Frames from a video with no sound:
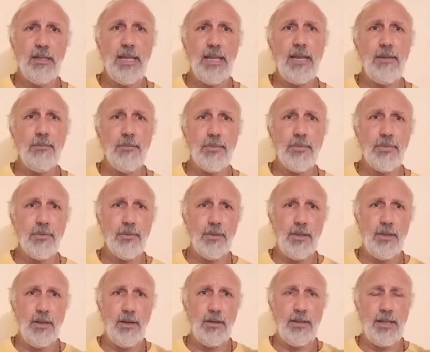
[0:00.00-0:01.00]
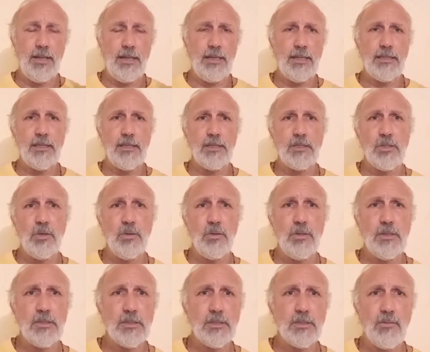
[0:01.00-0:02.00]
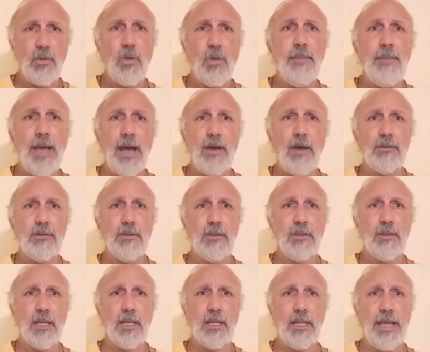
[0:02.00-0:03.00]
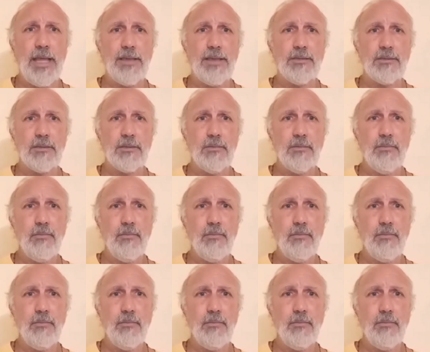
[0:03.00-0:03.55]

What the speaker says: Let him, they let the students throw him out of the class.